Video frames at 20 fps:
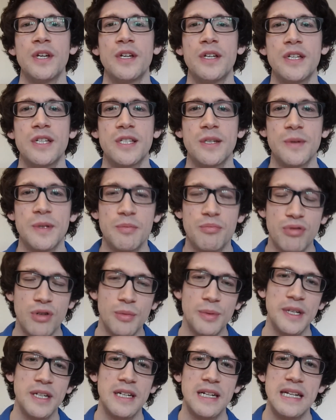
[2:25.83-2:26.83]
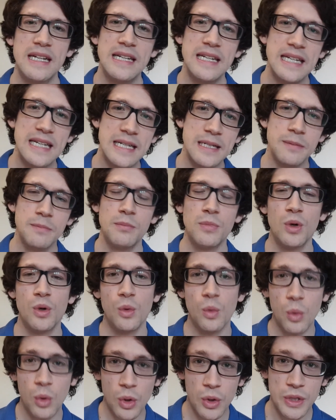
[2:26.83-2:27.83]
So it's probably going to need more
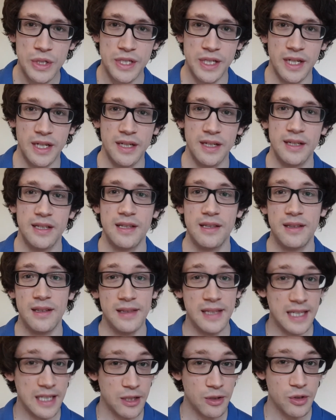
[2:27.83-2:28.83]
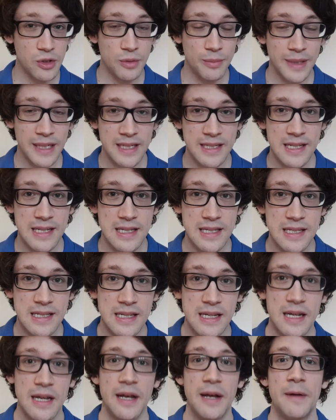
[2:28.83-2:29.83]
water than their usual mixes.
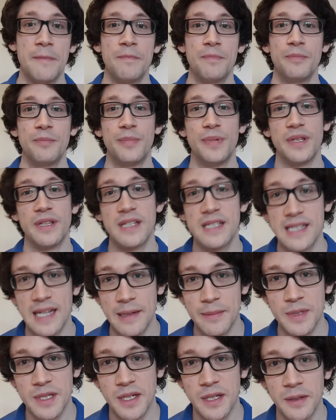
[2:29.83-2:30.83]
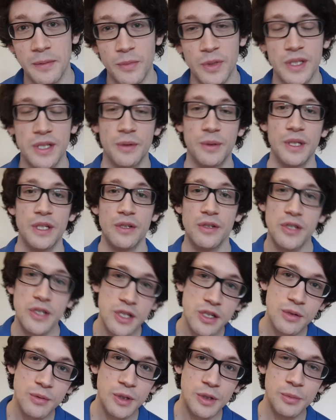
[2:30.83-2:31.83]
But at the same time, we don't want to use
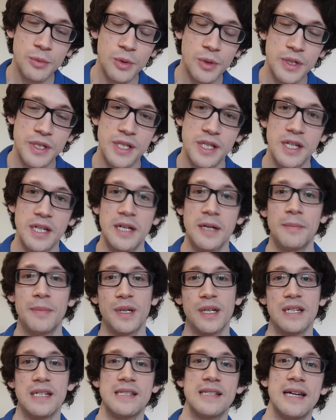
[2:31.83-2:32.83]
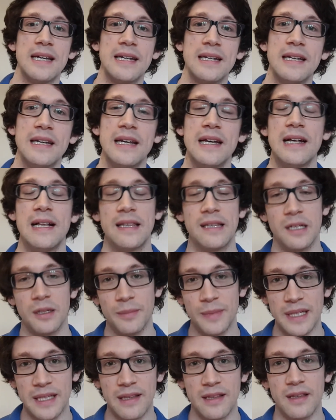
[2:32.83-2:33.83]
too much water, because then that'll
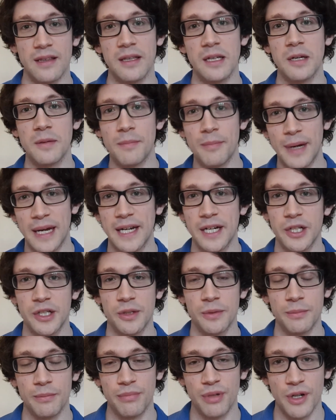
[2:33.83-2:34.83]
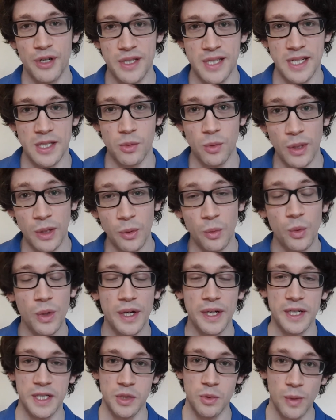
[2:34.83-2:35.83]
mean that the compaction process won't
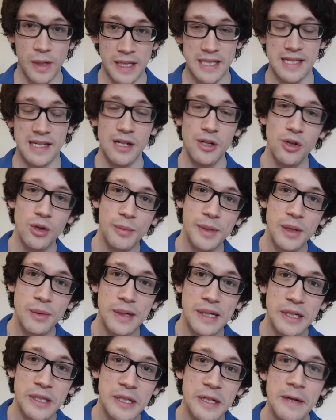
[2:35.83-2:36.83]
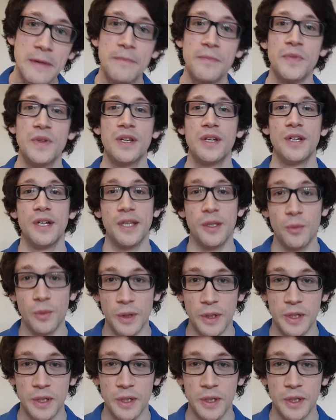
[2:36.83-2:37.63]
work as well as it normally will, and the